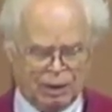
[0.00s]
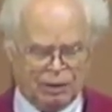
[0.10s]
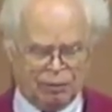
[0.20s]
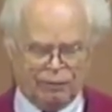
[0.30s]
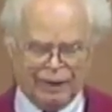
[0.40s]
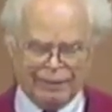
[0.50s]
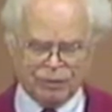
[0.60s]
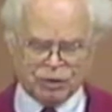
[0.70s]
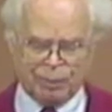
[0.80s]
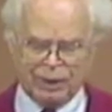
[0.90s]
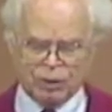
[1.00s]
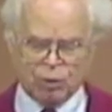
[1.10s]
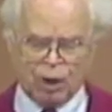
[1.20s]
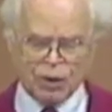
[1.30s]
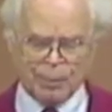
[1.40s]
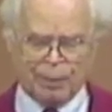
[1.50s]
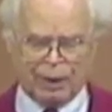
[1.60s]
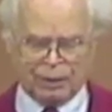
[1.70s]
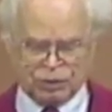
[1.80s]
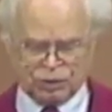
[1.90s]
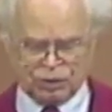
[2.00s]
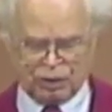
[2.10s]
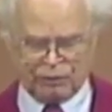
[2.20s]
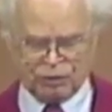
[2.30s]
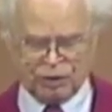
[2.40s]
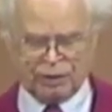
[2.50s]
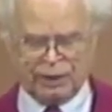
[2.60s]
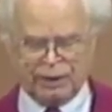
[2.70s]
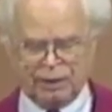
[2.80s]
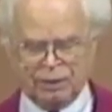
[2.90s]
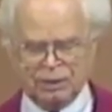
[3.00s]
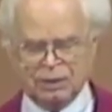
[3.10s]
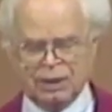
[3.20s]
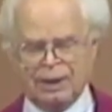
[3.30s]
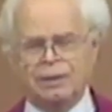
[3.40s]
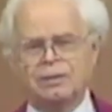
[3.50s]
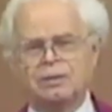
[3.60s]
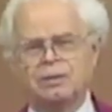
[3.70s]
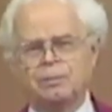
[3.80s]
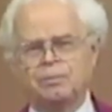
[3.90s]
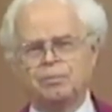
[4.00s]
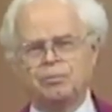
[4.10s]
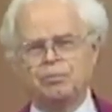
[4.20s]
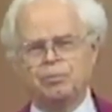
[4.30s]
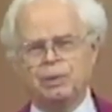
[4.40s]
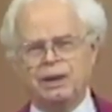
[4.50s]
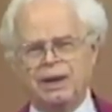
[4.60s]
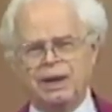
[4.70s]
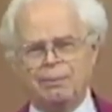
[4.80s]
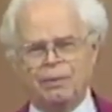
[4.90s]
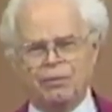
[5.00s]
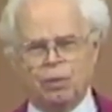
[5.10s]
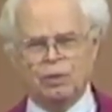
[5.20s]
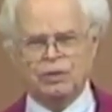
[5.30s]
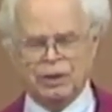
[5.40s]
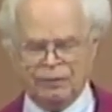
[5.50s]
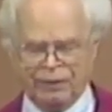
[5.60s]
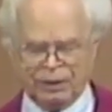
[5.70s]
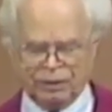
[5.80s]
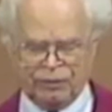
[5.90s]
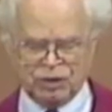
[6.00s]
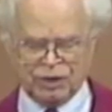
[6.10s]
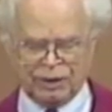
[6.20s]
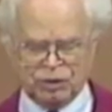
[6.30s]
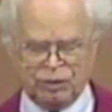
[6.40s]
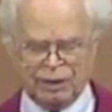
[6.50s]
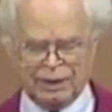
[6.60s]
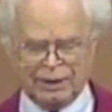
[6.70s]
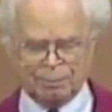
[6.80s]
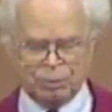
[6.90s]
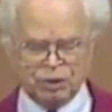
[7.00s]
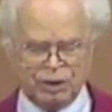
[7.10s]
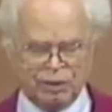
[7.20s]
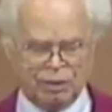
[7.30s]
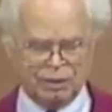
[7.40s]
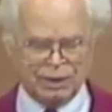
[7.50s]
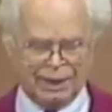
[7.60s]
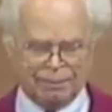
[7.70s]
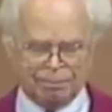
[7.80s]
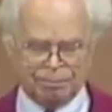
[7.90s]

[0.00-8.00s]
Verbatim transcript: The revival spread to other parts of southern England and became, of course, the event of the century at that particular time.